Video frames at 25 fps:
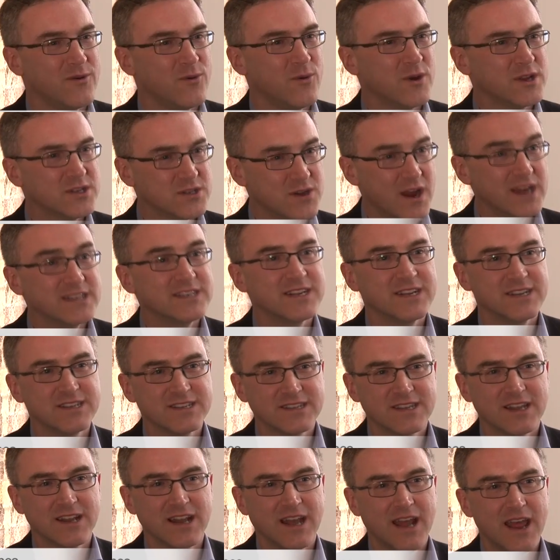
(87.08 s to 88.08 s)
What attracted us
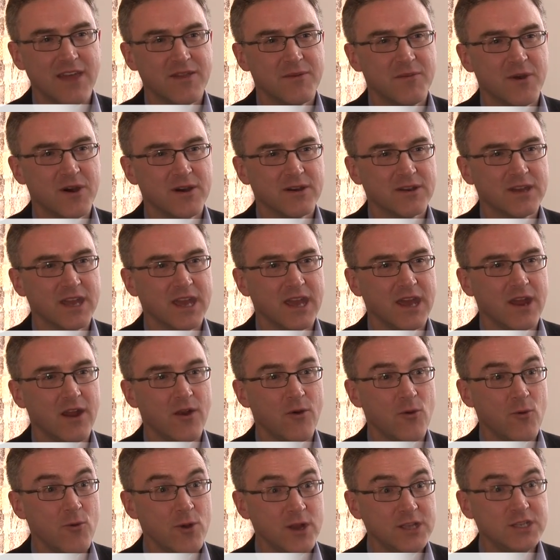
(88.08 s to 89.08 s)
to the Leathermarket
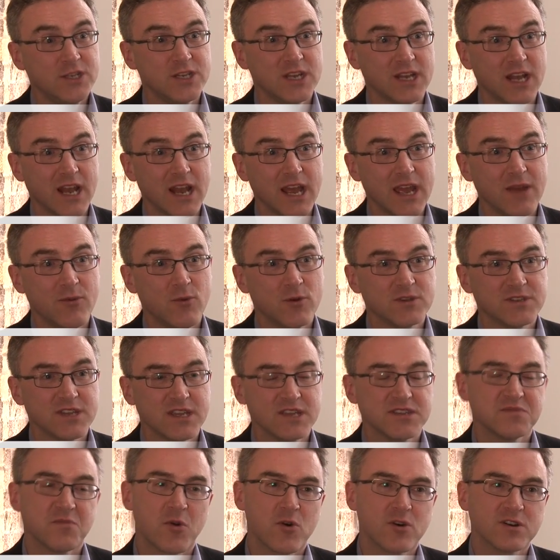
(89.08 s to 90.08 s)
originally was
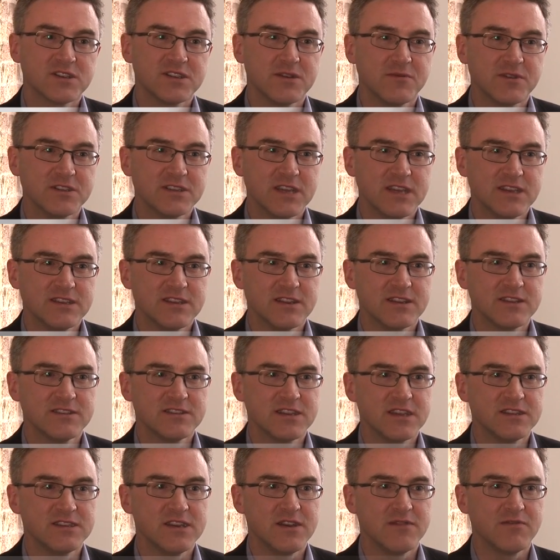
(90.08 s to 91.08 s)
its proximity to the
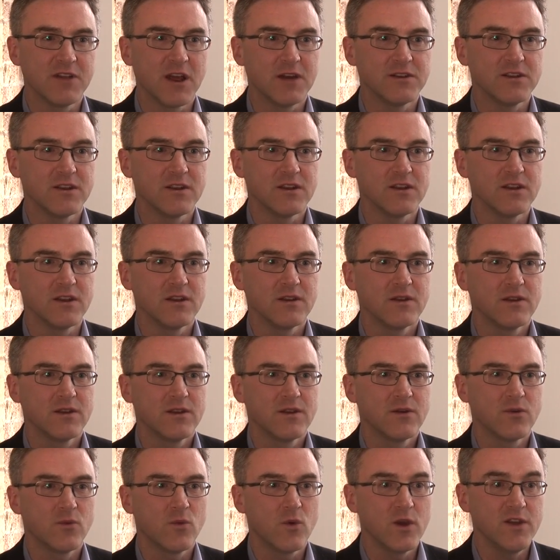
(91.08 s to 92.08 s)
City of London.
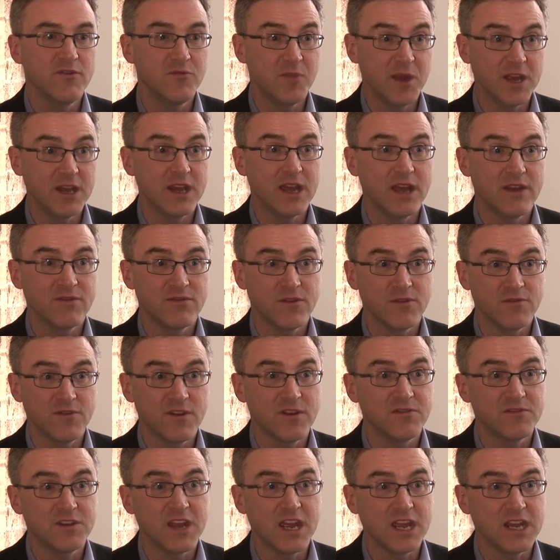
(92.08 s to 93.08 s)
We've been here for
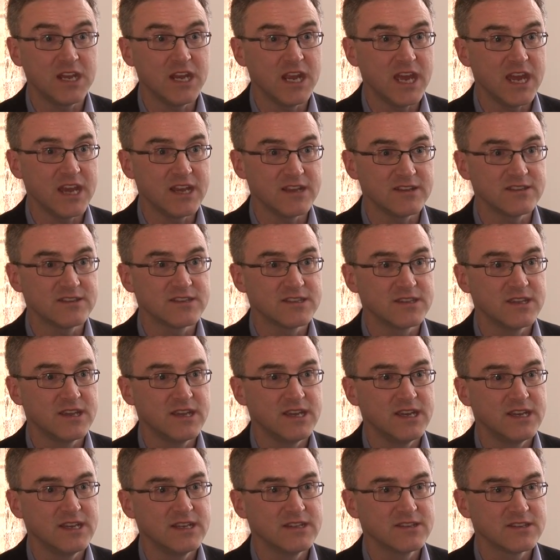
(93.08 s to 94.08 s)
15 years,
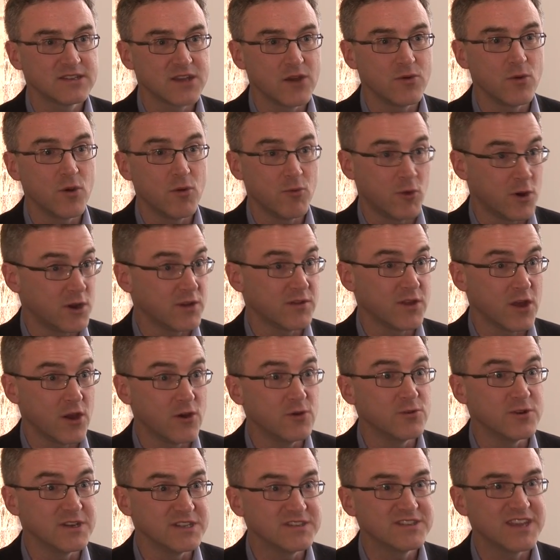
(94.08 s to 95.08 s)
so we're one of the
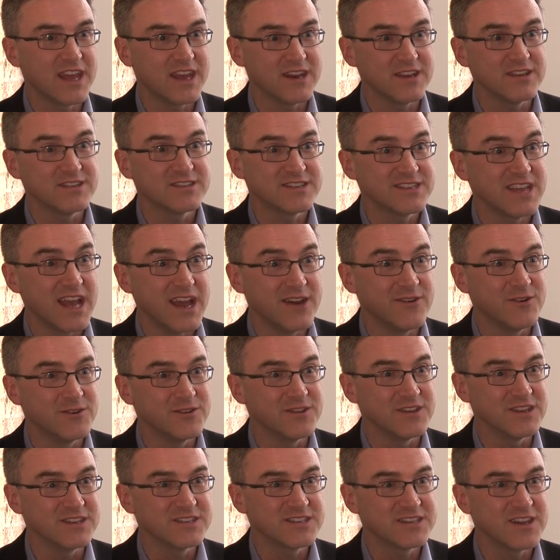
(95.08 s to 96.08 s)
oldest tenants now
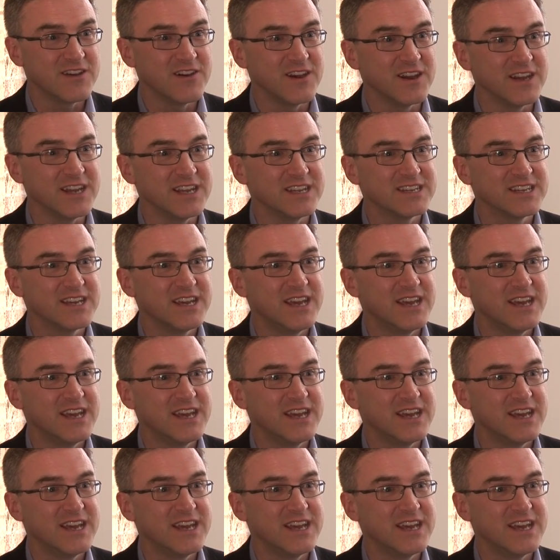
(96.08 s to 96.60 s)
on the site.